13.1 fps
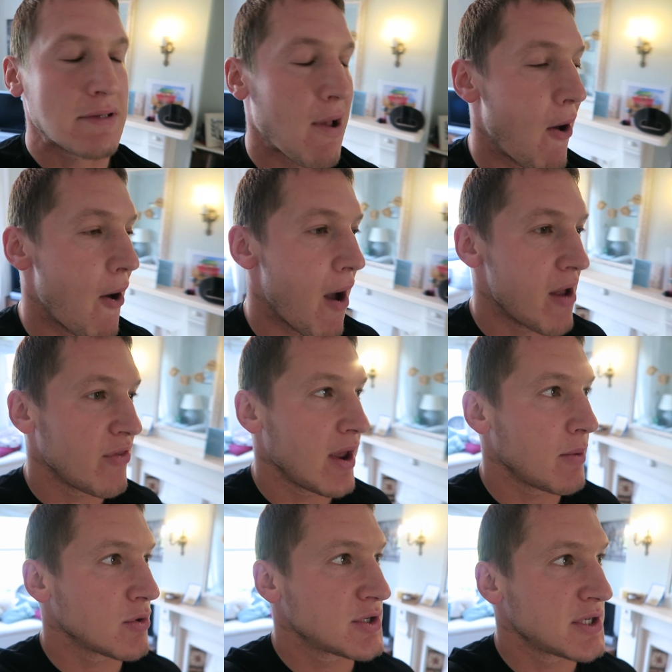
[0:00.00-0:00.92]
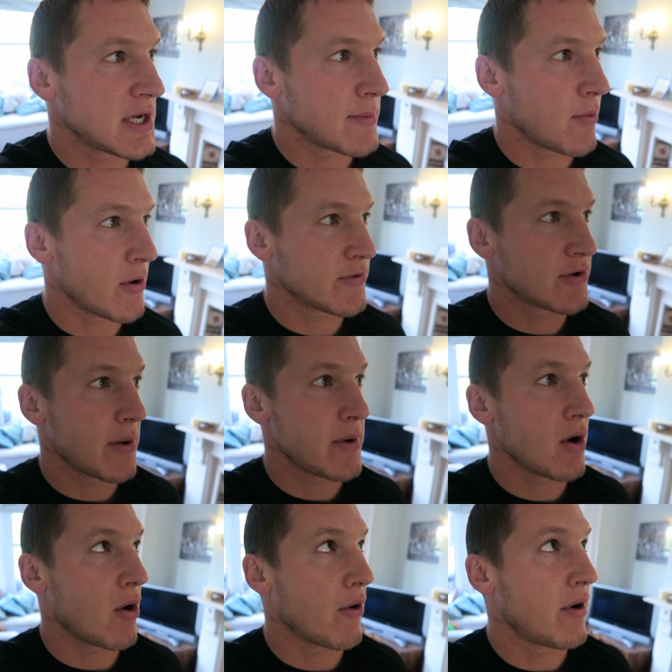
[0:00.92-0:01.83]
Uh, and then we'll see what is
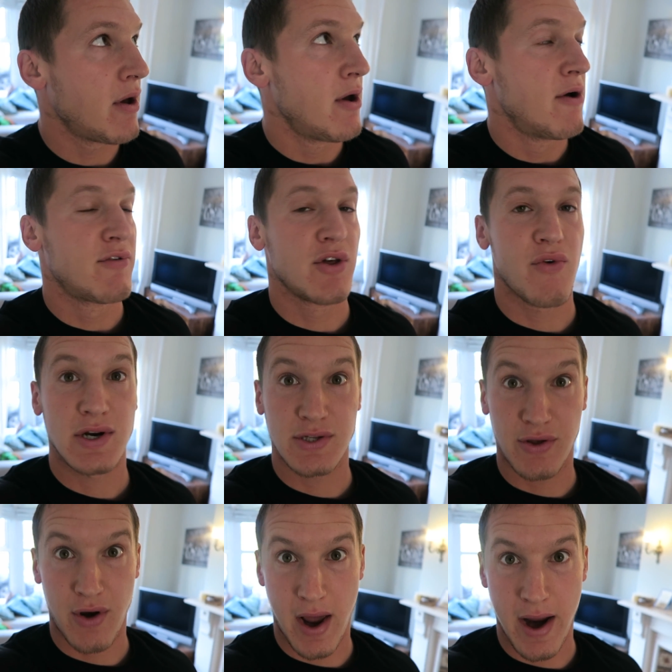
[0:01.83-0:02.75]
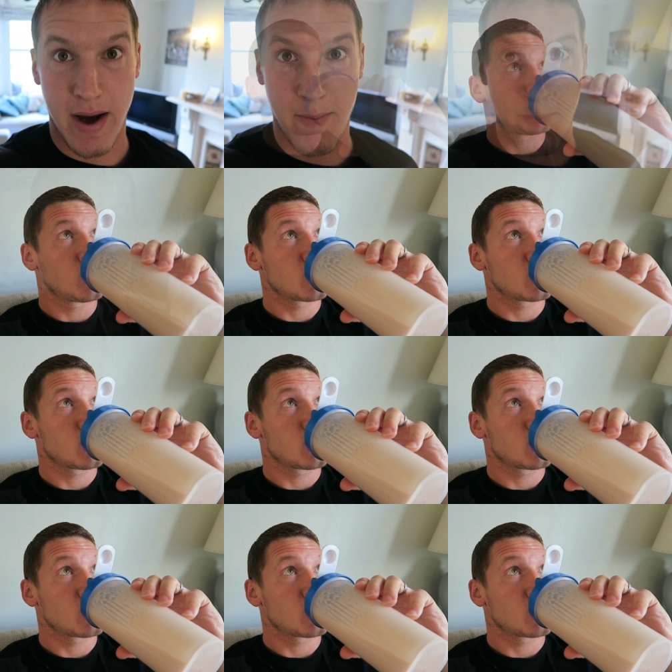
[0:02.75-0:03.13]
going on for the rest of the day.